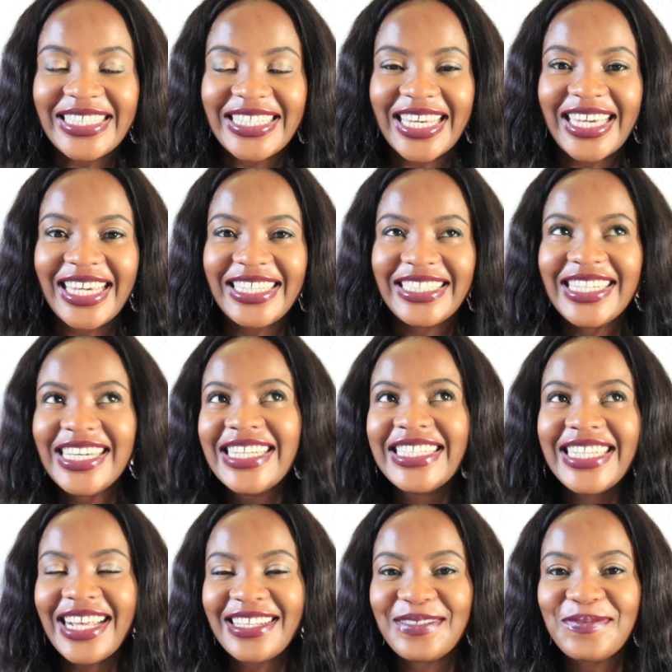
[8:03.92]
taking
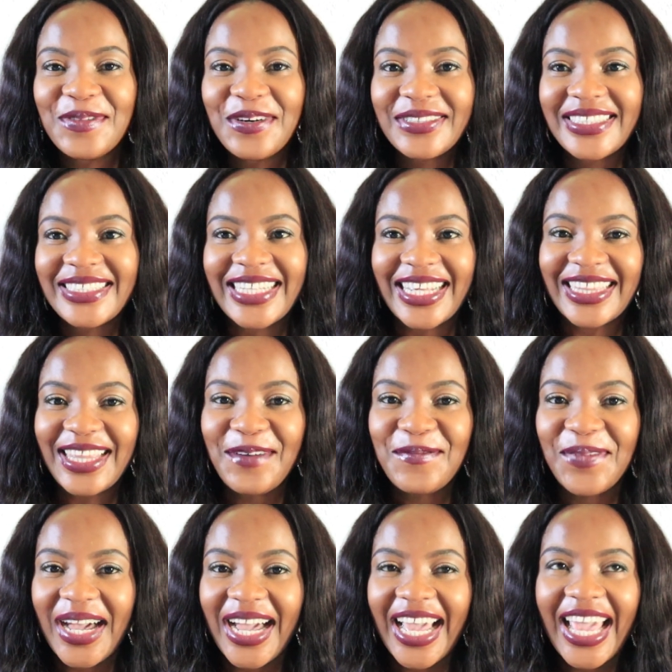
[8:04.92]
next month,
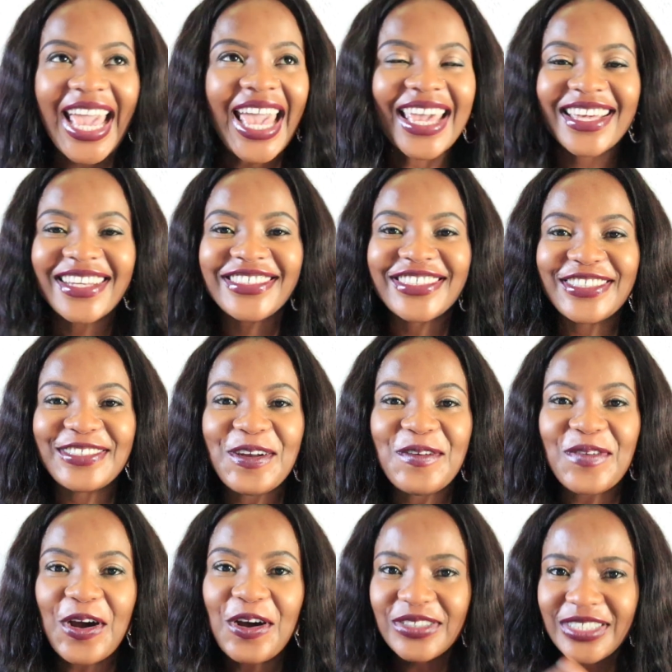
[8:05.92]
September, hey,
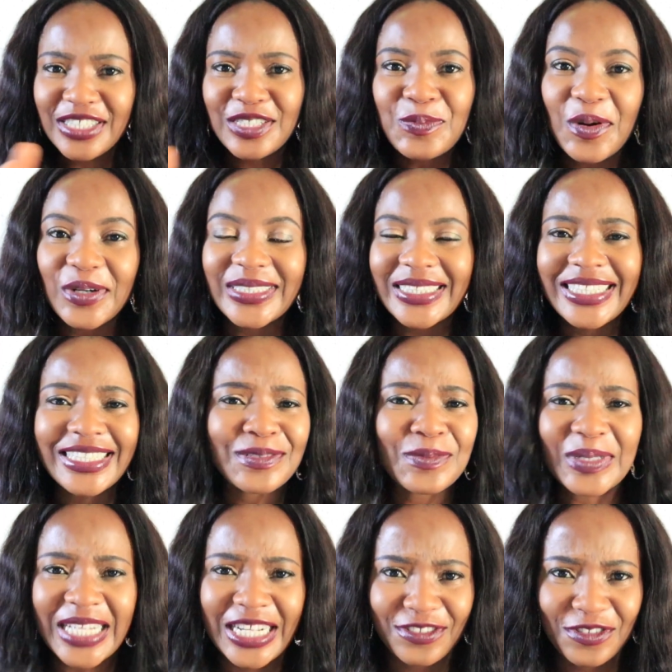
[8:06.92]
Jehovah, or this month
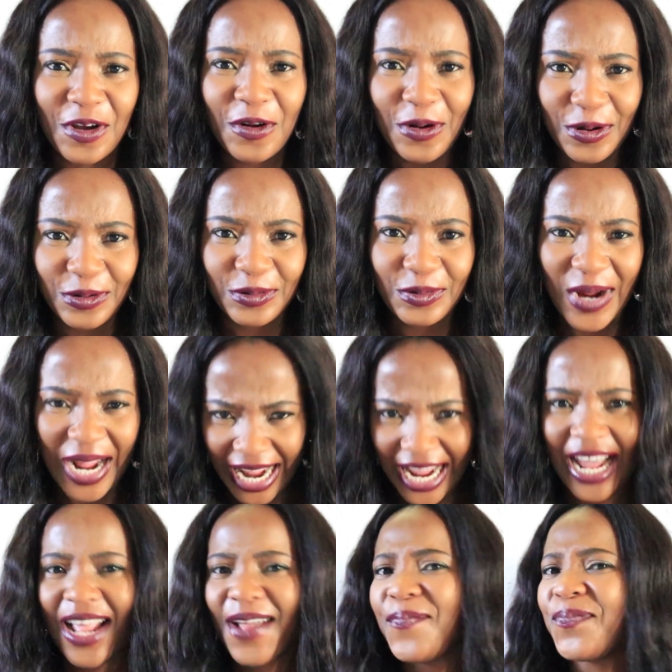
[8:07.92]
has not gone no
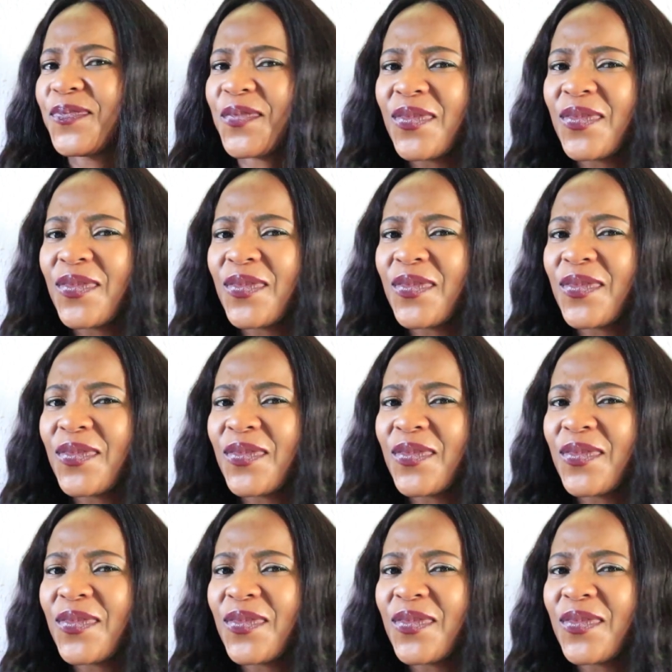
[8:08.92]
hair.